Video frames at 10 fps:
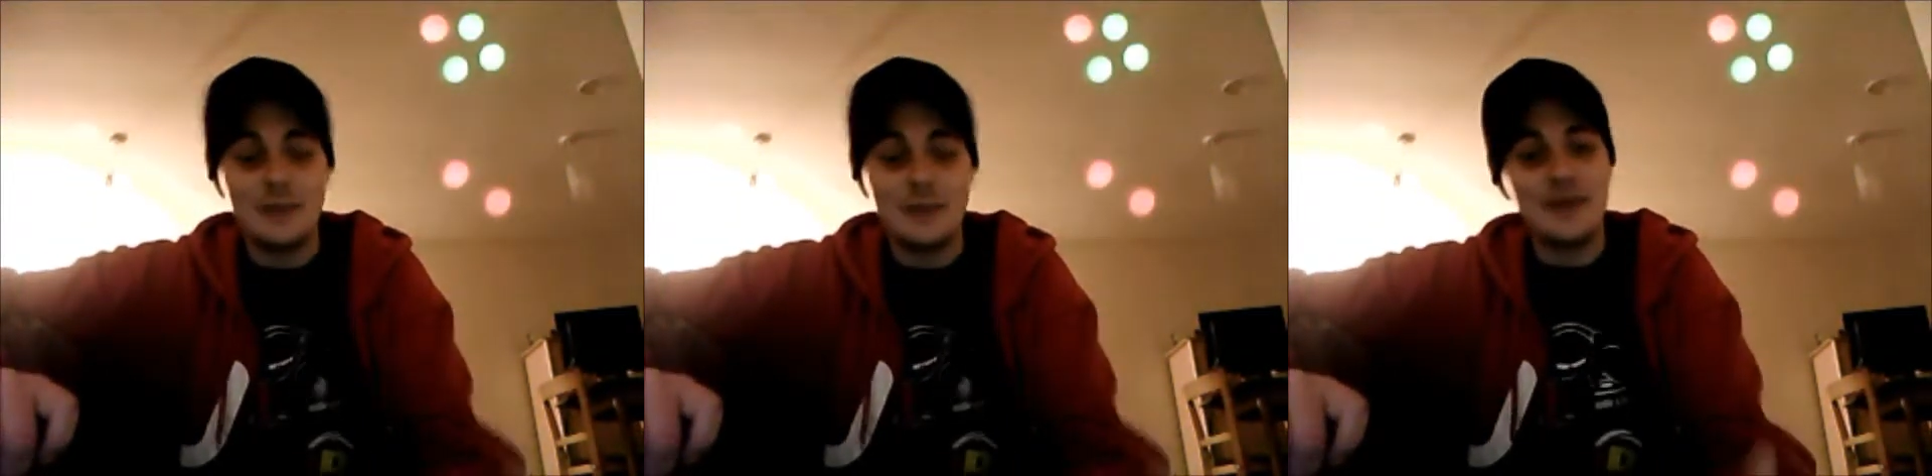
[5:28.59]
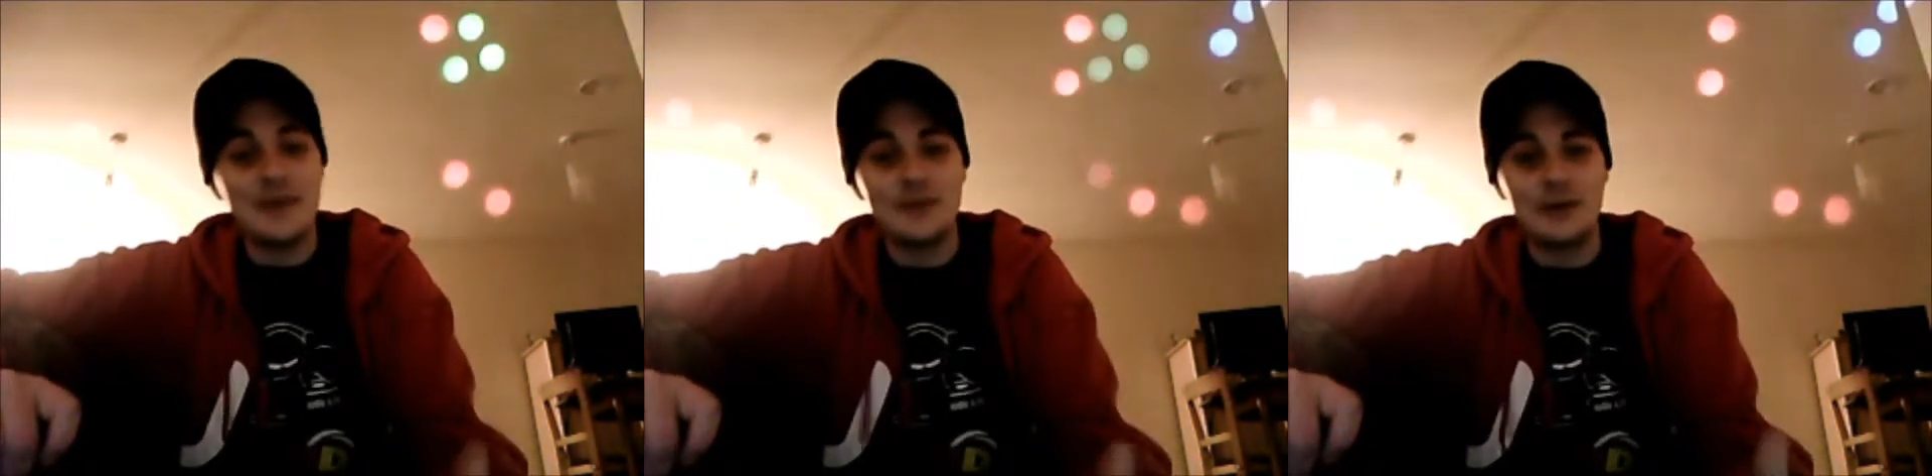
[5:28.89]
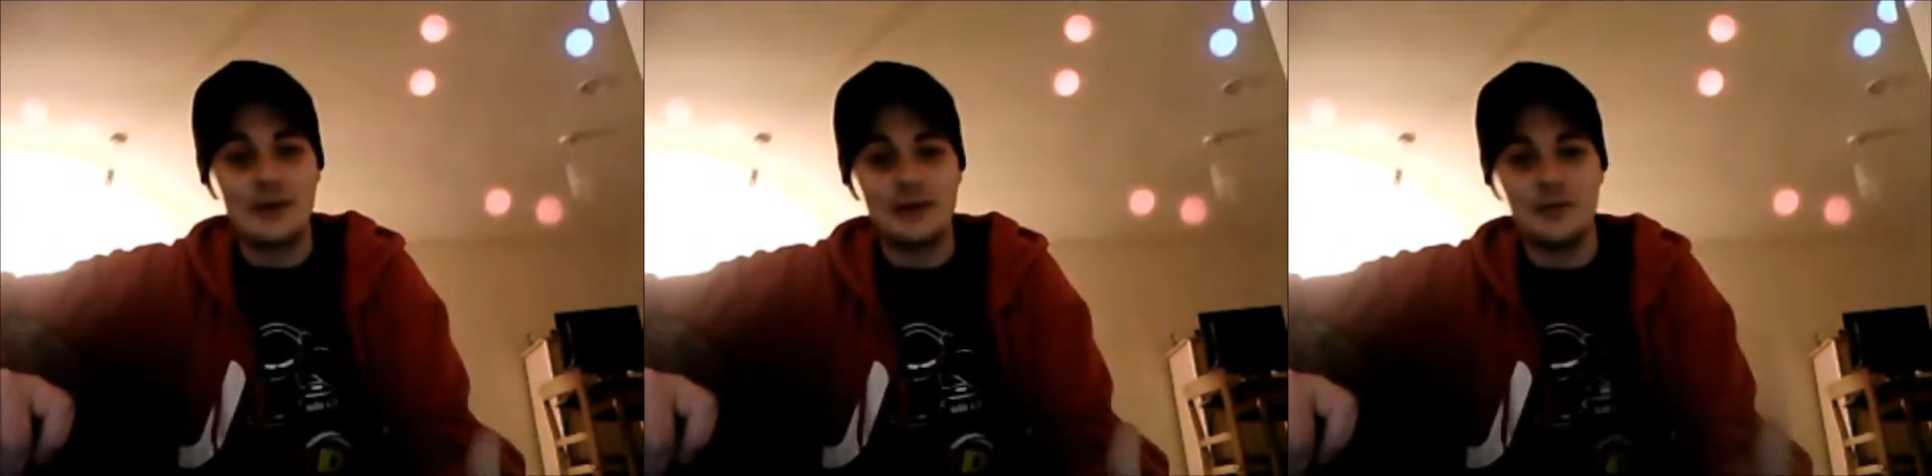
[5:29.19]
My
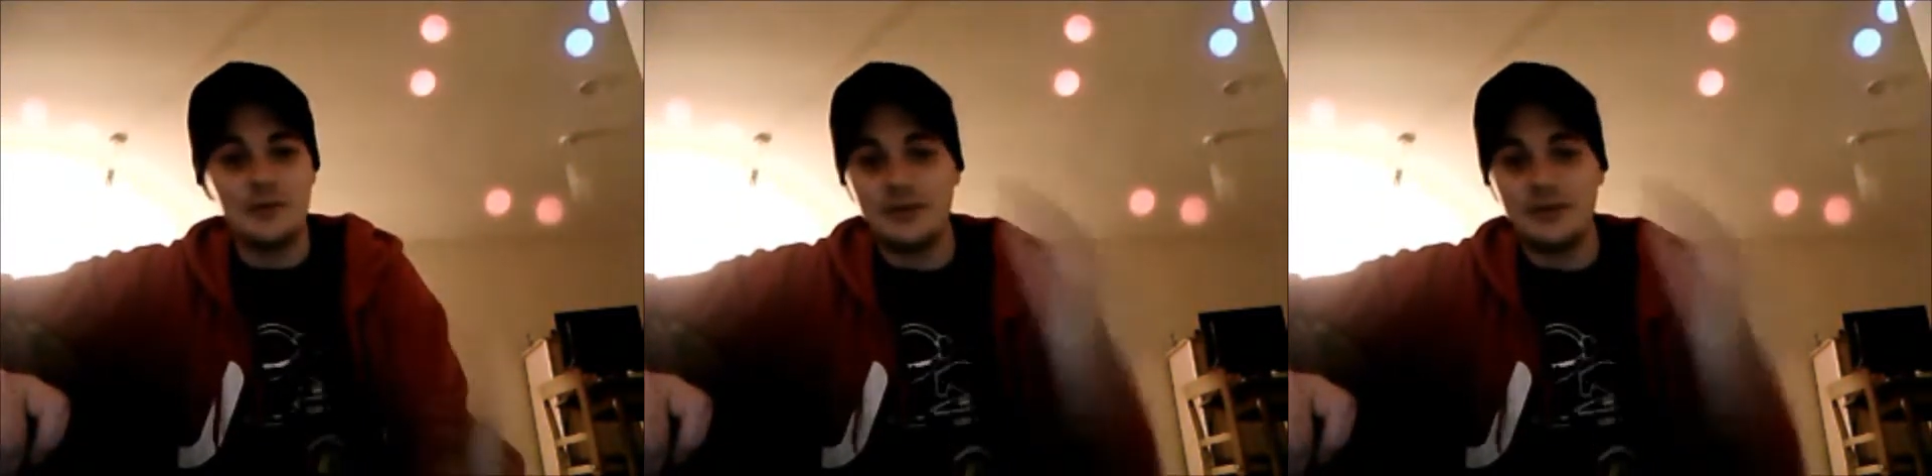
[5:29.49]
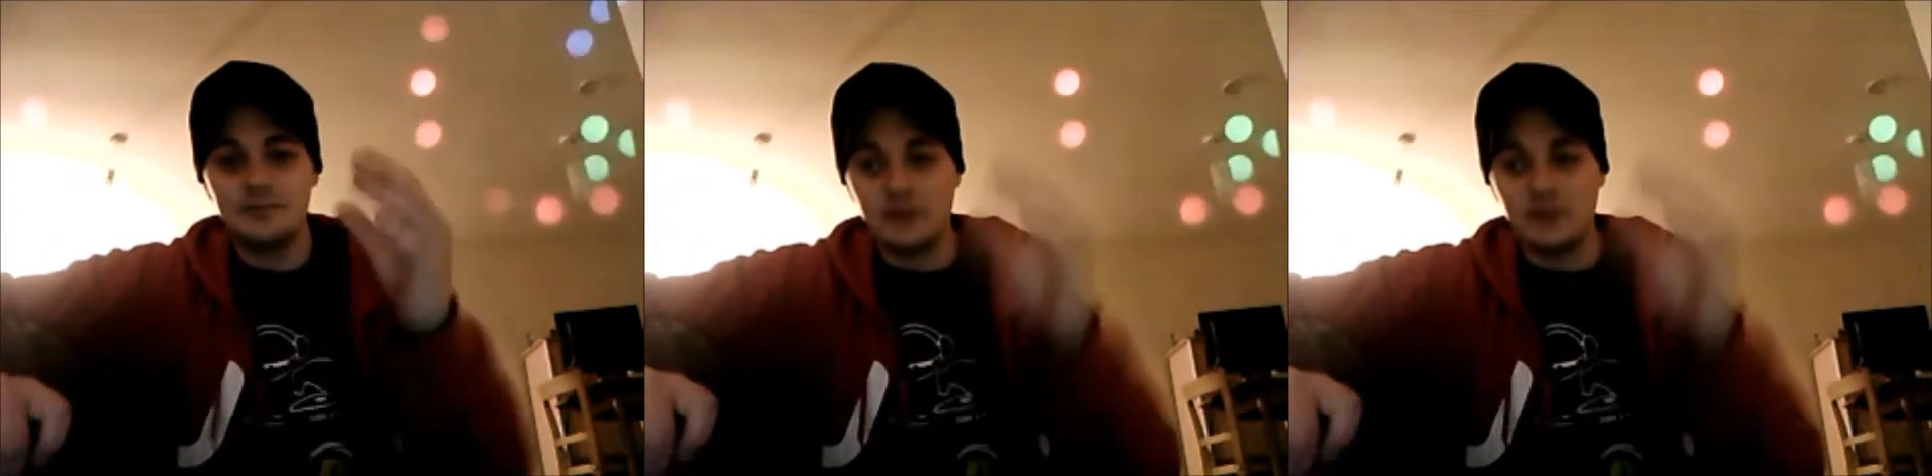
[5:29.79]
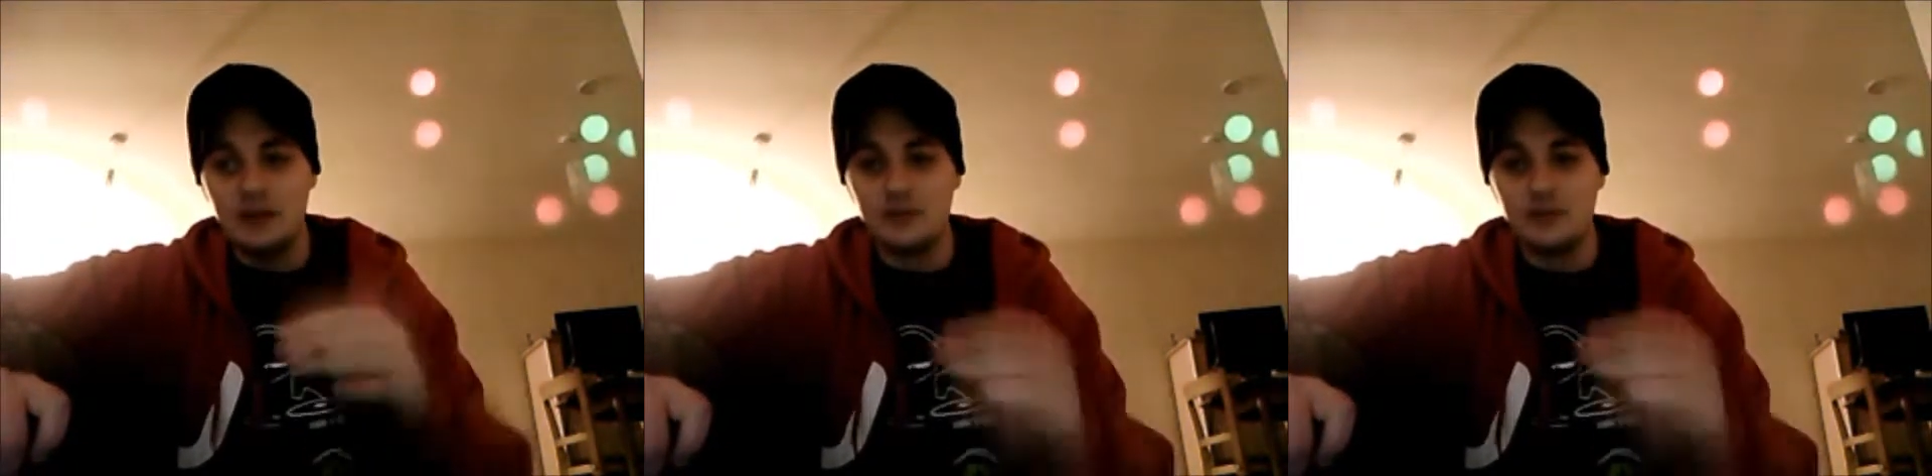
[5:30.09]
microphone can actually be
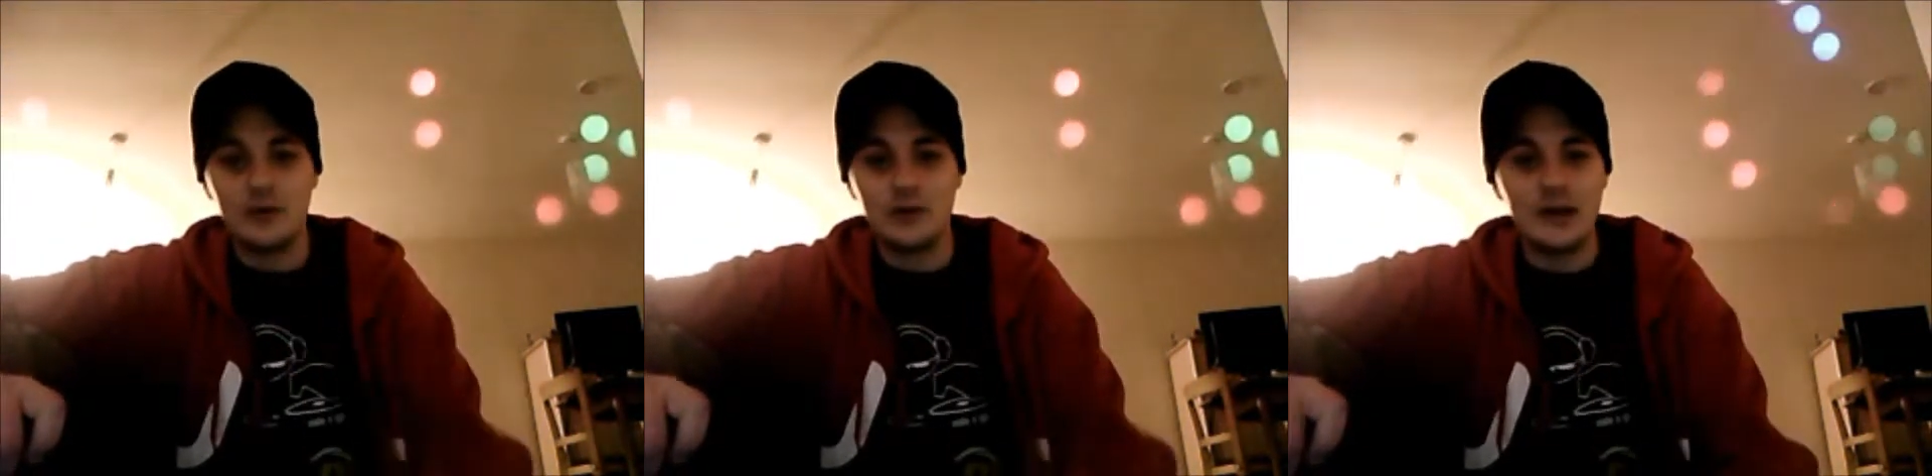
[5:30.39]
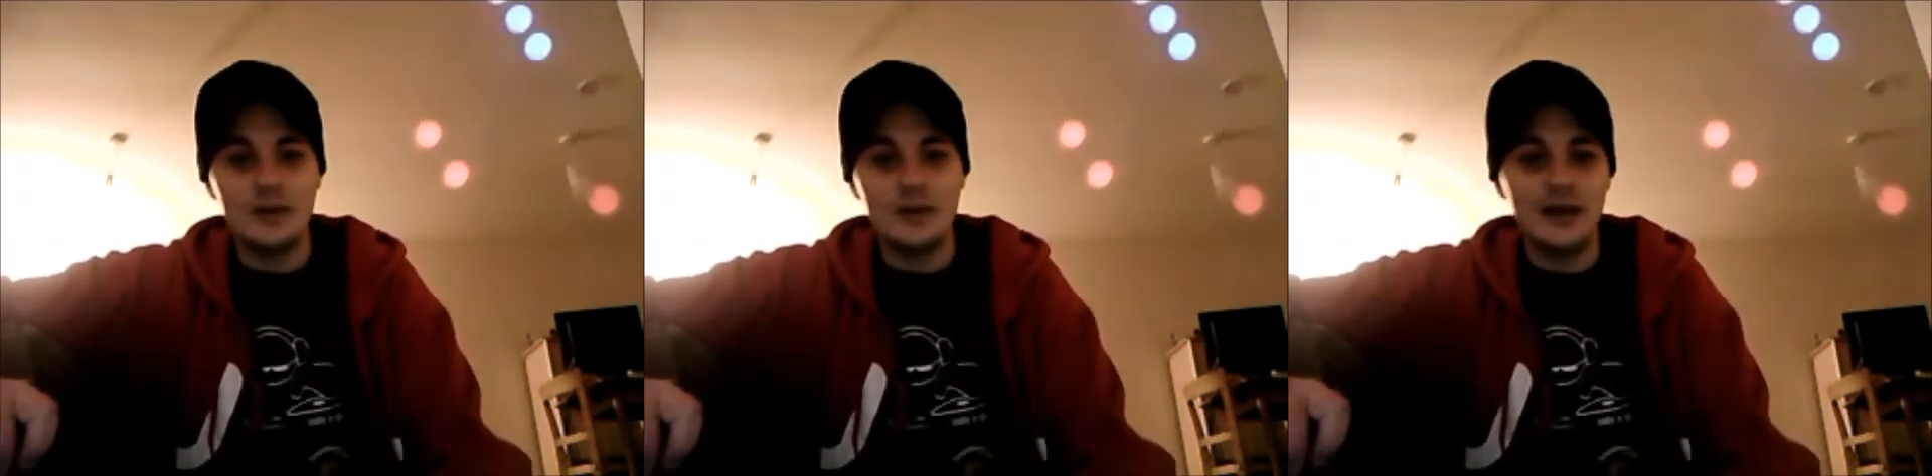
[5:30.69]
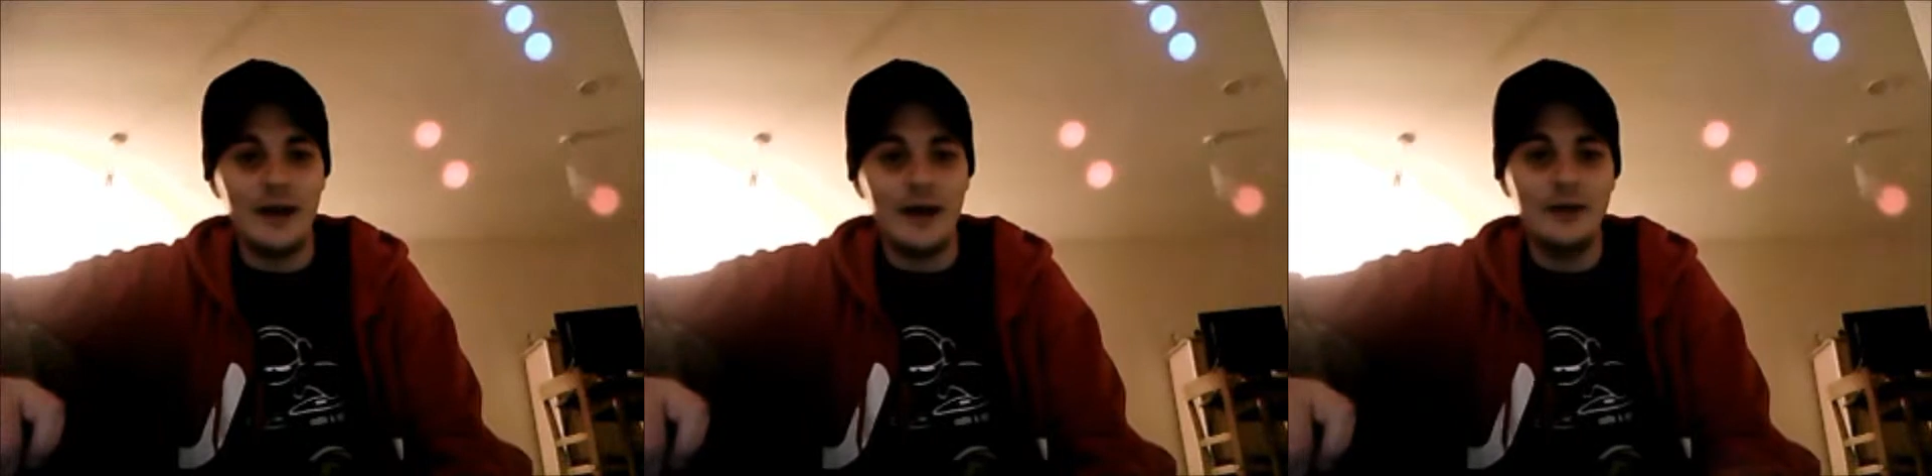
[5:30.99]
turned quite a
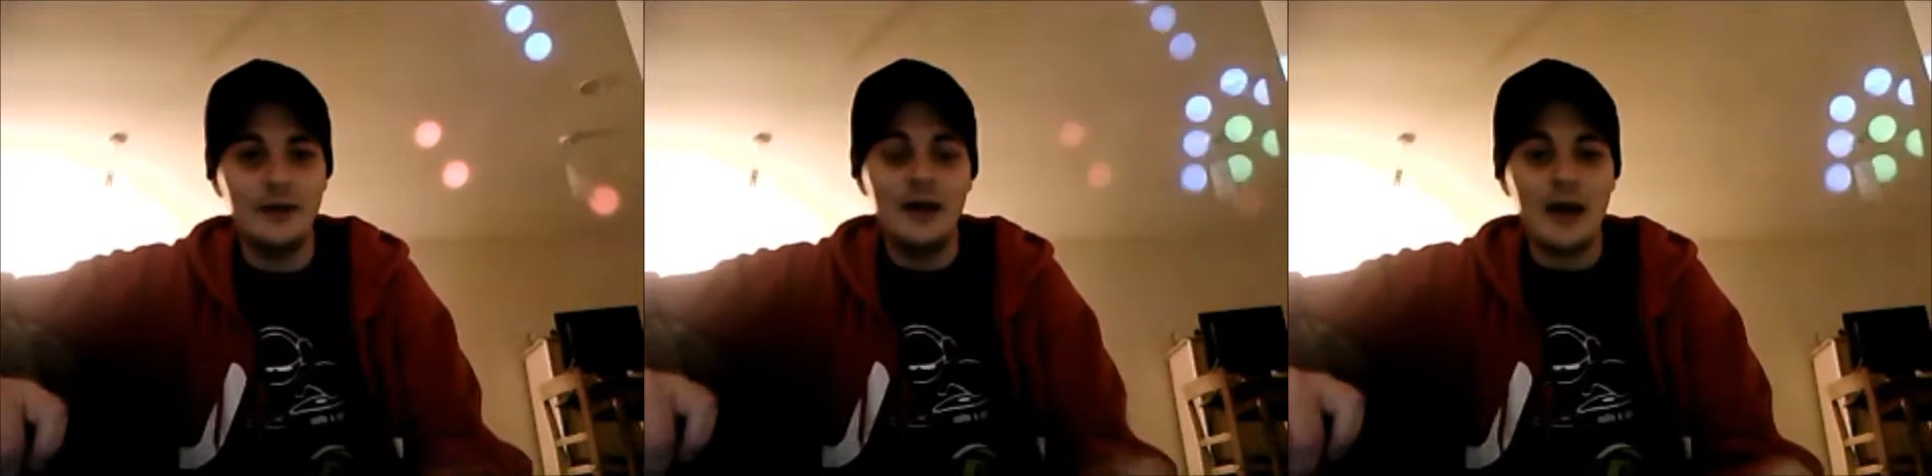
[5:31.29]
bit down,